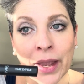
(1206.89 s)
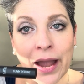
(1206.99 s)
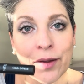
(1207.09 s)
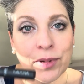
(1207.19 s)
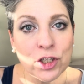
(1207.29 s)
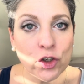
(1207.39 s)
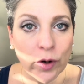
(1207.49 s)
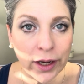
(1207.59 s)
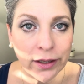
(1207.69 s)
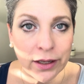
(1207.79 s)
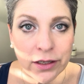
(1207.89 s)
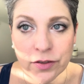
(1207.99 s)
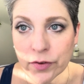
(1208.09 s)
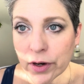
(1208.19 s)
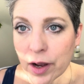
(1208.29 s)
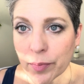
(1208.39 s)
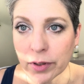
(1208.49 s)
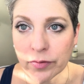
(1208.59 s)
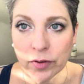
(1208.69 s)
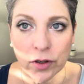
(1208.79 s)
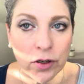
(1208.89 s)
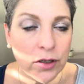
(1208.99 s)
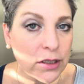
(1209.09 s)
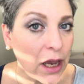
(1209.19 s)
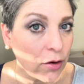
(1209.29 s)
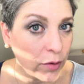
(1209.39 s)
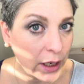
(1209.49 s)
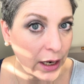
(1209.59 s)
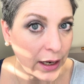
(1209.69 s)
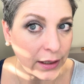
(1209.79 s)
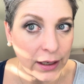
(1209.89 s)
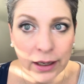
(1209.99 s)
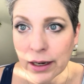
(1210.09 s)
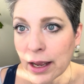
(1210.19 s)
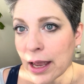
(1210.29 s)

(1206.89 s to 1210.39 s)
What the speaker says: I've been trying this for a couple of looks. I really like it.